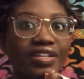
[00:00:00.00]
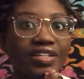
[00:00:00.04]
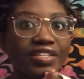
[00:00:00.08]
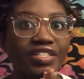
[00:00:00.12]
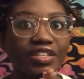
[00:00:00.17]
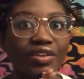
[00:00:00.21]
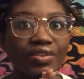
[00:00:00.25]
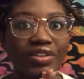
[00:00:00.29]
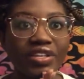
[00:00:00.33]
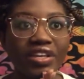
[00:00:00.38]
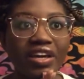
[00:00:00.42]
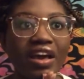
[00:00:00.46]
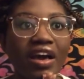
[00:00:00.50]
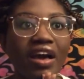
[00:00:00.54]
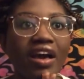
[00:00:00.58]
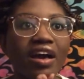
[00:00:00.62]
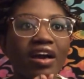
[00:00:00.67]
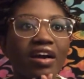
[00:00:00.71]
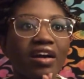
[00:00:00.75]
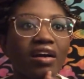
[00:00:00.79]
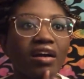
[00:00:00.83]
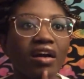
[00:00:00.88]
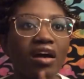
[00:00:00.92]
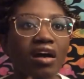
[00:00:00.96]
So
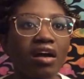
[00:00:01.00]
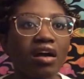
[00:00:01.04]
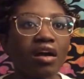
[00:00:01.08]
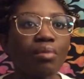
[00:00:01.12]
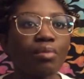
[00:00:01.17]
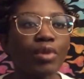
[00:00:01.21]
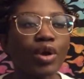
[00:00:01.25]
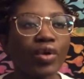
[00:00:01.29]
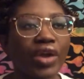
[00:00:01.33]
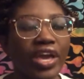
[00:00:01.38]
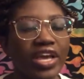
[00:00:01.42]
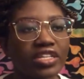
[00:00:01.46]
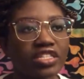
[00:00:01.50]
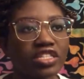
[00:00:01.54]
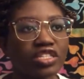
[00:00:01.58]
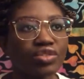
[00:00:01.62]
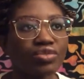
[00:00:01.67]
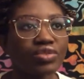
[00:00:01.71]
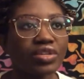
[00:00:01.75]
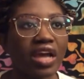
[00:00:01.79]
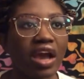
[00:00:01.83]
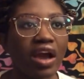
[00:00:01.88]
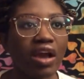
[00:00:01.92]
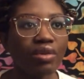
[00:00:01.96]
yeah, um, okay,
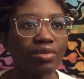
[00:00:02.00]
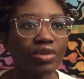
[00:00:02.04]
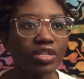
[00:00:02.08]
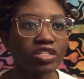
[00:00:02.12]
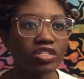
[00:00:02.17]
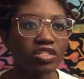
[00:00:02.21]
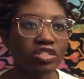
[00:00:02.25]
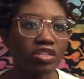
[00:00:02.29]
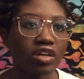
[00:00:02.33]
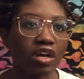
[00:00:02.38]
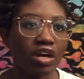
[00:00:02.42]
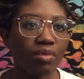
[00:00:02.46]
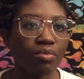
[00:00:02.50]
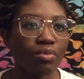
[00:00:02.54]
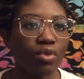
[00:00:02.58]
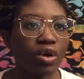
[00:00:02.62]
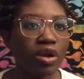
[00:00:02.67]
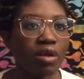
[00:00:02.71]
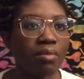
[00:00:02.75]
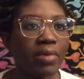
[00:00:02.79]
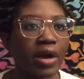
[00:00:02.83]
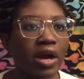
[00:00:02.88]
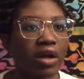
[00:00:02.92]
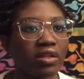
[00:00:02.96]
so now I wanted to talk
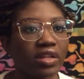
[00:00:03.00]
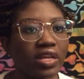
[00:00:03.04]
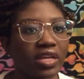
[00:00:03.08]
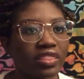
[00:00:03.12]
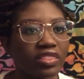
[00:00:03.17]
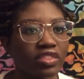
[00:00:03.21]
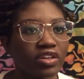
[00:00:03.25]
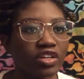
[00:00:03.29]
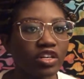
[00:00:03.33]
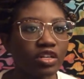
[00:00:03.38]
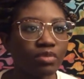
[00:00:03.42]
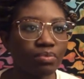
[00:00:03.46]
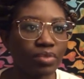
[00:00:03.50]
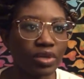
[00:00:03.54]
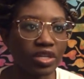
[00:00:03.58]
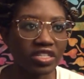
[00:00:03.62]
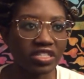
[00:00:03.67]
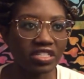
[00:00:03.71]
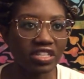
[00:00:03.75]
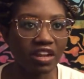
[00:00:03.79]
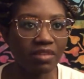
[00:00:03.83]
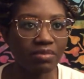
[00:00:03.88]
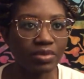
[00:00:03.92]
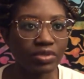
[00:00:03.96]
more about like the hood
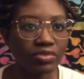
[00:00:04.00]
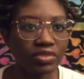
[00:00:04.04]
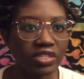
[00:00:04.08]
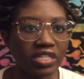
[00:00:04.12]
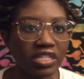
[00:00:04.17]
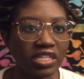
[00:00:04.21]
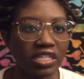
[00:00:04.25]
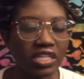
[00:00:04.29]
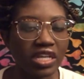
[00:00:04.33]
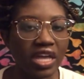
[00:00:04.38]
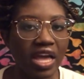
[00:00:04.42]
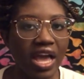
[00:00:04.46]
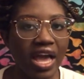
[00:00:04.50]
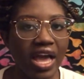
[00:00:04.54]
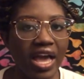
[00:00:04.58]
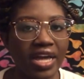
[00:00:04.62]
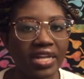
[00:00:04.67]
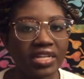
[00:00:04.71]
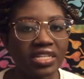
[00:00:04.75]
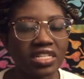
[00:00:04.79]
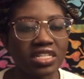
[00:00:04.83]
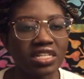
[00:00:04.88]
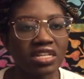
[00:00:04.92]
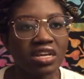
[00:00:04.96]
books that I've been reading
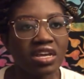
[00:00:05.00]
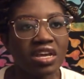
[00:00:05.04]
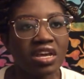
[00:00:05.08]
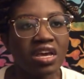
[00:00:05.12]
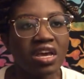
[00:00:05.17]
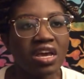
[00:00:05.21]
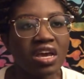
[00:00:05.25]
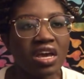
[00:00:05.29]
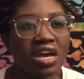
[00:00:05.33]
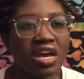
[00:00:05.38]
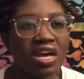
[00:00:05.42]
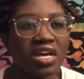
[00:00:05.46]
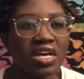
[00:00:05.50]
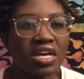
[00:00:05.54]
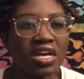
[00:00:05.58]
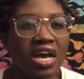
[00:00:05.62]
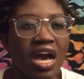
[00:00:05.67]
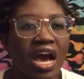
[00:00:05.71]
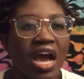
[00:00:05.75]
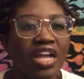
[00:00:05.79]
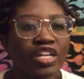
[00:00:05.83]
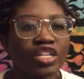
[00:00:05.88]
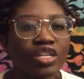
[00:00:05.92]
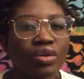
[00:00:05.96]
and
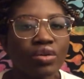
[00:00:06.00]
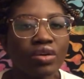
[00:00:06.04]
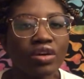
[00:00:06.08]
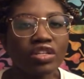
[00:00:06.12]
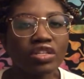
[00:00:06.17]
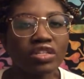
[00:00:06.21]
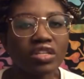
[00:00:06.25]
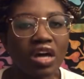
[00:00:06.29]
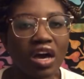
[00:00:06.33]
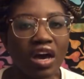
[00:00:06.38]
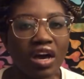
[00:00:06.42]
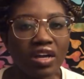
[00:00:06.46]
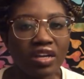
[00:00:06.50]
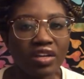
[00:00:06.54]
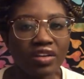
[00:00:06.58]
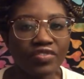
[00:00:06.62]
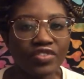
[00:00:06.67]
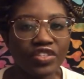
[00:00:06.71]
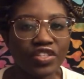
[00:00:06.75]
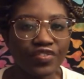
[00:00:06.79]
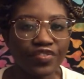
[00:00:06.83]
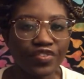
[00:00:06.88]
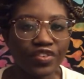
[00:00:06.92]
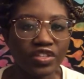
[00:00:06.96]
I know a lot
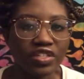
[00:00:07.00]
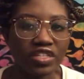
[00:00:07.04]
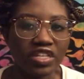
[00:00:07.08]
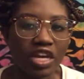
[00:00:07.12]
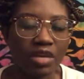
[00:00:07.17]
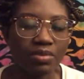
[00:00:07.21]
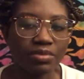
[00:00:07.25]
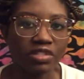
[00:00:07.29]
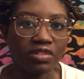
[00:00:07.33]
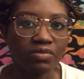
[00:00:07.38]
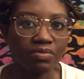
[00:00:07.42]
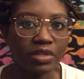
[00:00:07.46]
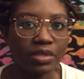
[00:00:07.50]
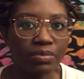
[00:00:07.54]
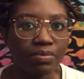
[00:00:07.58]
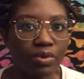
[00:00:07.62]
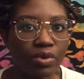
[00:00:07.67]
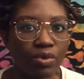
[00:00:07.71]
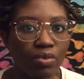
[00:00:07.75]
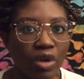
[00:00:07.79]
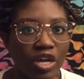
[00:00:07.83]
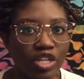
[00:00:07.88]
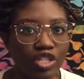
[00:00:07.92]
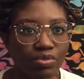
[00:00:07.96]
of different types of
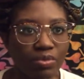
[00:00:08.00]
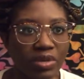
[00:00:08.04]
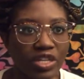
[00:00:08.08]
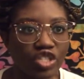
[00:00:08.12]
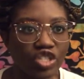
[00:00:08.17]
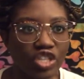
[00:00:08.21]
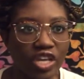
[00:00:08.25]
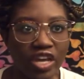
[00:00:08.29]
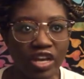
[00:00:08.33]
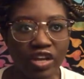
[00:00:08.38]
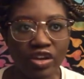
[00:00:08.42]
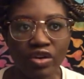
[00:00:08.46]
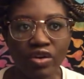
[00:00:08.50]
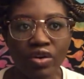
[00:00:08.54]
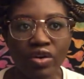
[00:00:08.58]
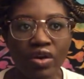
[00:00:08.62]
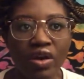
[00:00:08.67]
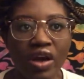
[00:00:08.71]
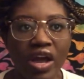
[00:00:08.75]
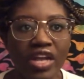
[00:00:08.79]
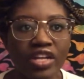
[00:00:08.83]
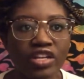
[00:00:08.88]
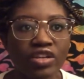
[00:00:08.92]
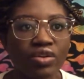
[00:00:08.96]
people watch my
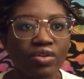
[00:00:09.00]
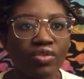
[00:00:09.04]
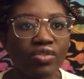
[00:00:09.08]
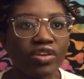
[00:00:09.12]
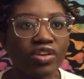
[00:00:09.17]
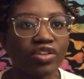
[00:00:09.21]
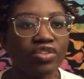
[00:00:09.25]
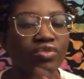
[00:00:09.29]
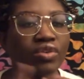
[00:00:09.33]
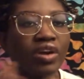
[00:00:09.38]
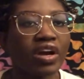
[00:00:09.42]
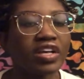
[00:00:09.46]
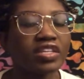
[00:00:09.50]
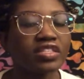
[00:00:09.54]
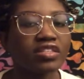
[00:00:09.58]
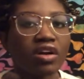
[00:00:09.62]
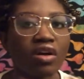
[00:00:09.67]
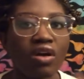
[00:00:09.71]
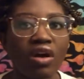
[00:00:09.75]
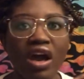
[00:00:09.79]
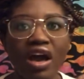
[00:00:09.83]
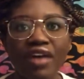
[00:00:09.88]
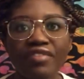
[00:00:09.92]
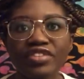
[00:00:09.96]
channel. I know that you guys
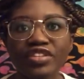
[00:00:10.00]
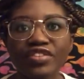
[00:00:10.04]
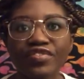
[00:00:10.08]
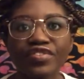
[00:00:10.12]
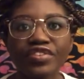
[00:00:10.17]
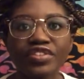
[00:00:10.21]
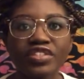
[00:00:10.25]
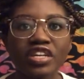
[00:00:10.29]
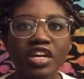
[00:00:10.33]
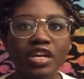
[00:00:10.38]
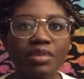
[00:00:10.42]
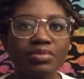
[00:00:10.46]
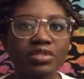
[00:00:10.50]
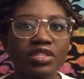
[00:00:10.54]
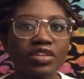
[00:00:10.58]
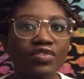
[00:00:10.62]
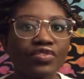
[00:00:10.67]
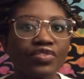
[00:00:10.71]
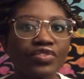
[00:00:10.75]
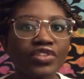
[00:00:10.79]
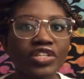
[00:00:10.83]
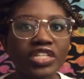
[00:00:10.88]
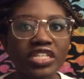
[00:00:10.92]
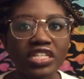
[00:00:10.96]
all have different types
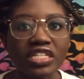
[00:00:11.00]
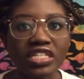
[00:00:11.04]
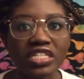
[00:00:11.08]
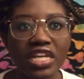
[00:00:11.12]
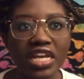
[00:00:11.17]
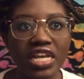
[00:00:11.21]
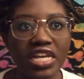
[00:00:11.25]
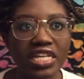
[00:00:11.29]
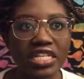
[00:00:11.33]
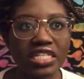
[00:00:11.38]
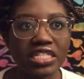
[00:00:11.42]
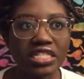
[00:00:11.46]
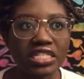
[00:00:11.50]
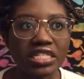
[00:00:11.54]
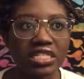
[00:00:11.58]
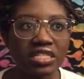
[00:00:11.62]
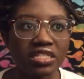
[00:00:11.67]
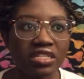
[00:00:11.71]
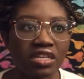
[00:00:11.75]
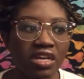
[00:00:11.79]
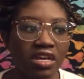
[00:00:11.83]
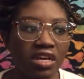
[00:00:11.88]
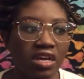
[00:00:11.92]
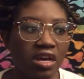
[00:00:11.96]
of reading
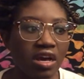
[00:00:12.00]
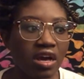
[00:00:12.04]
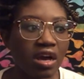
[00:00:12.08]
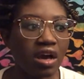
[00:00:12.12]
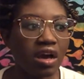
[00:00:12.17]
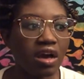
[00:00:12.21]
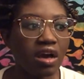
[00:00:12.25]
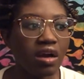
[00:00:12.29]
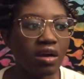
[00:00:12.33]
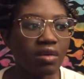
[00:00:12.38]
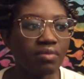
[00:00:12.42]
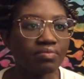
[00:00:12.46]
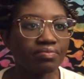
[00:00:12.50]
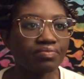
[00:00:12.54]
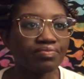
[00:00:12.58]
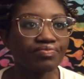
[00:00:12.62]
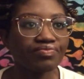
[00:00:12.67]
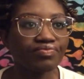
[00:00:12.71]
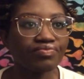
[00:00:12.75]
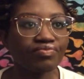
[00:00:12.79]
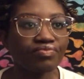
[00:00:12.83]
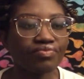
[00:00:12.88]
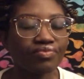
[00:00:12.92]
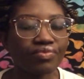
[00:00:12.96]
tastes.
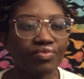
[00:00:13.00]
Um,